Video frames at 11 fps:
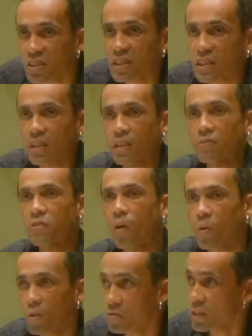itself
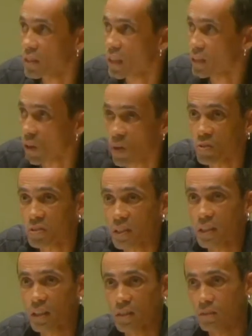over and over
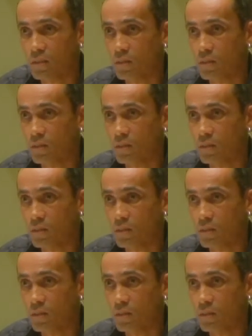again.